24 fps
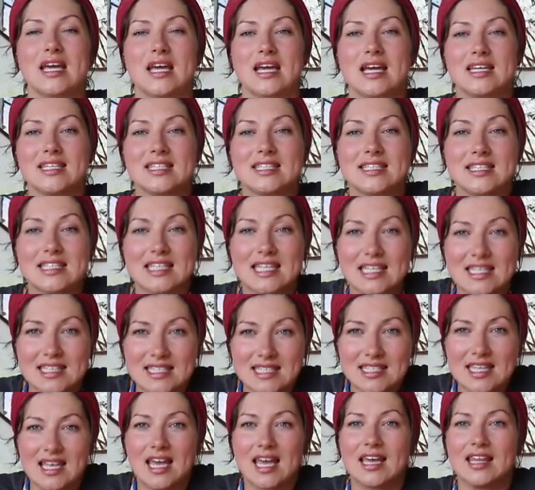it
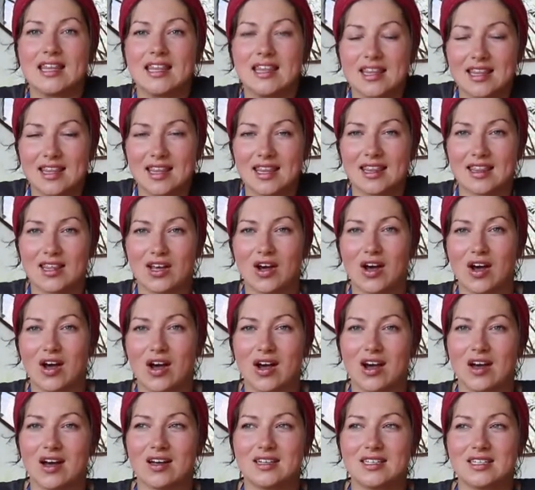sits in the
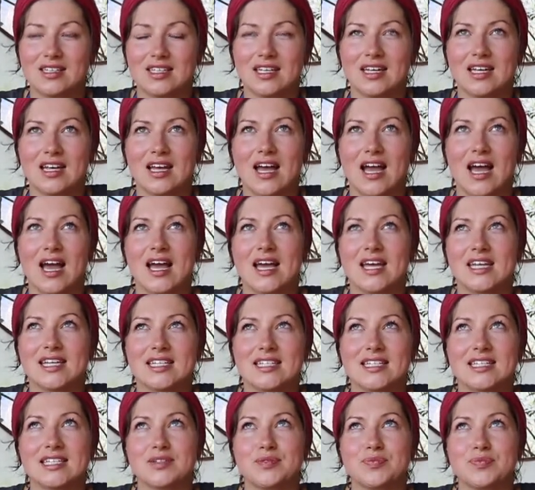heart. And